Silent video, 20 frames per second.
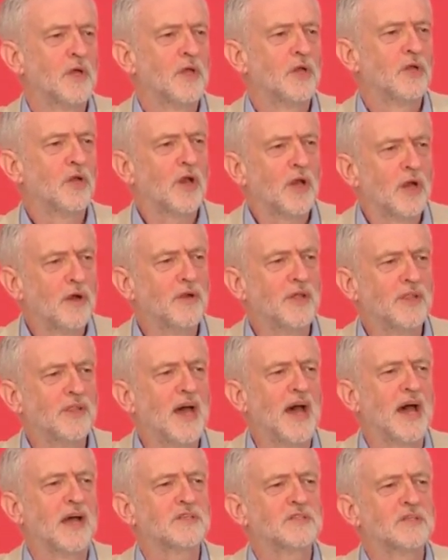Not only
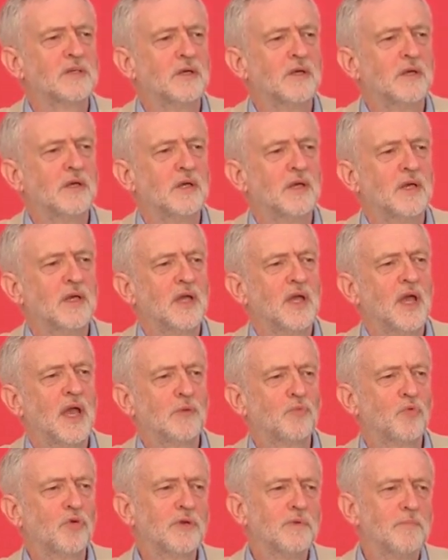that,
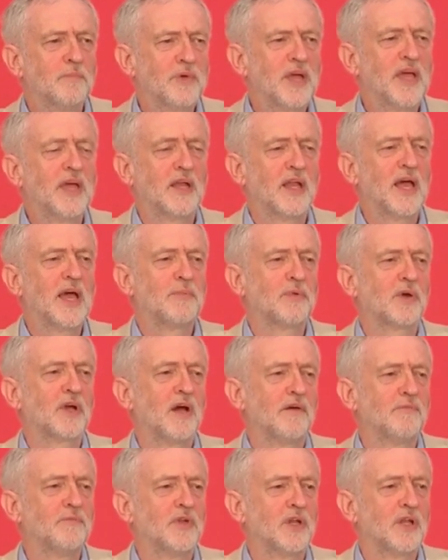it wouldn't be a Labour
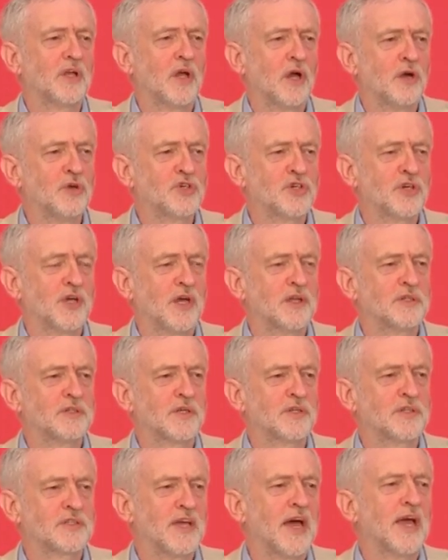government
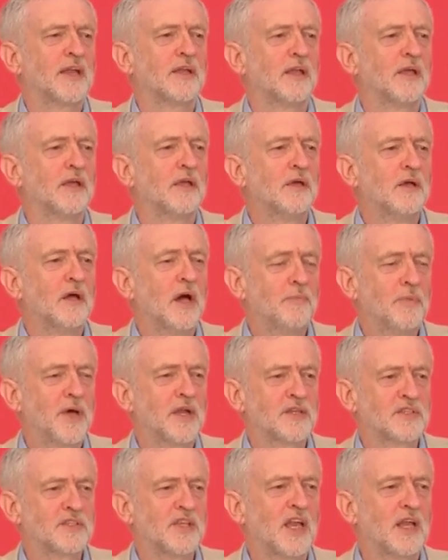negotiating, sadly, a
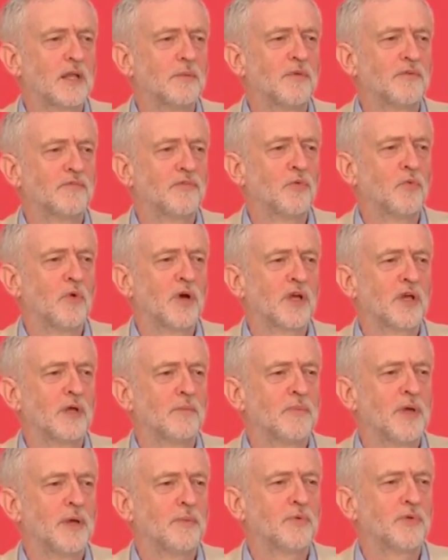better settlement for
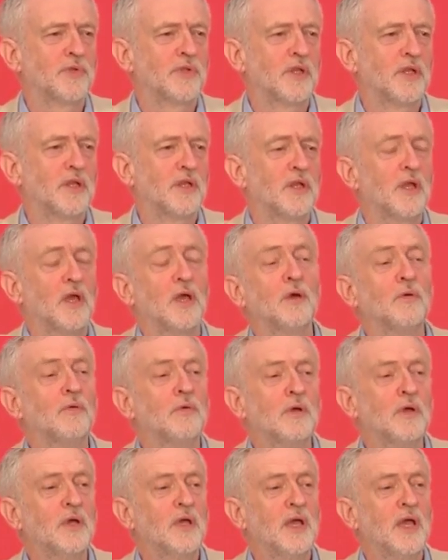working people than the EU
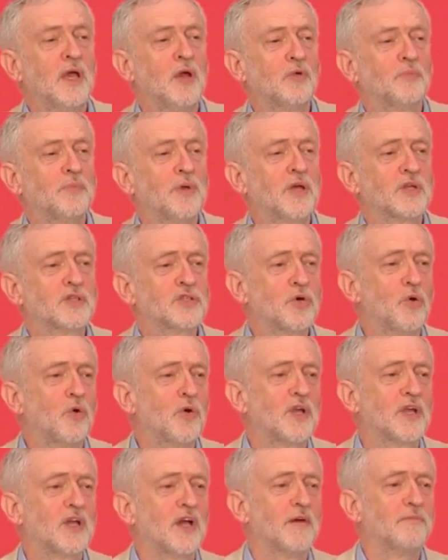it would be a
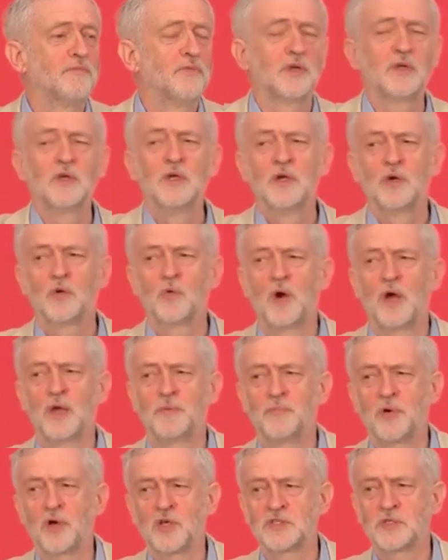Tory government,
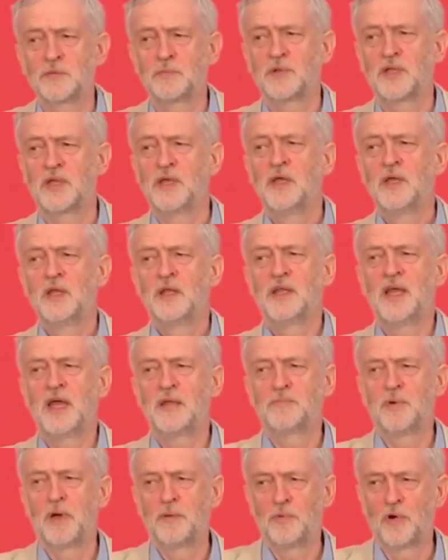quite possibly
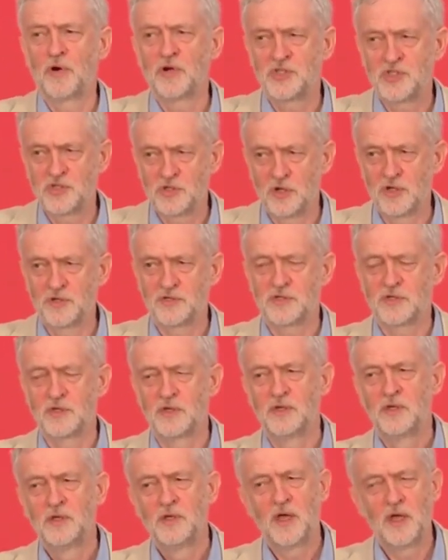led by Boris
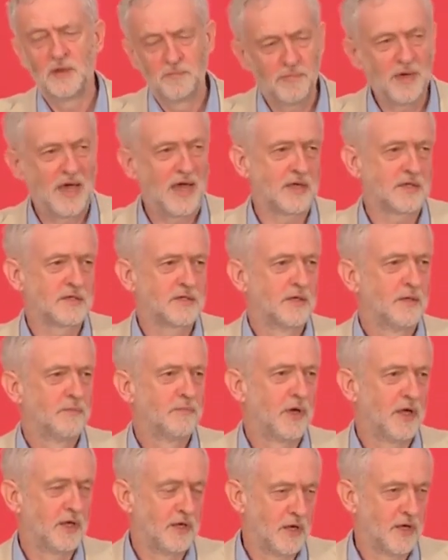Johnson and backed
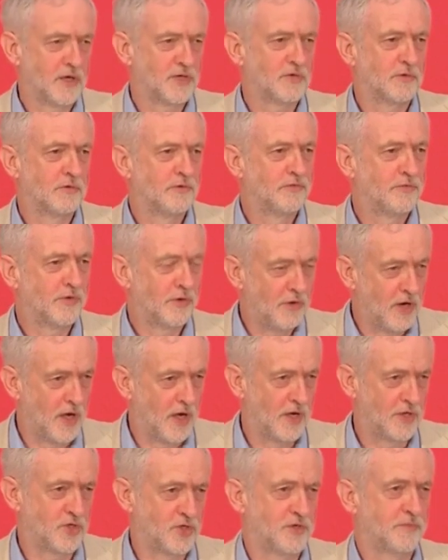by Nigel
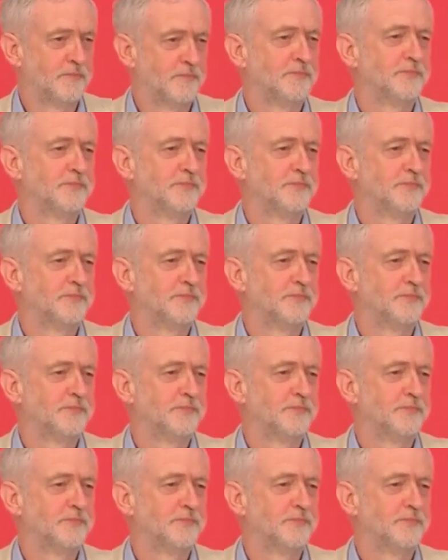Farage.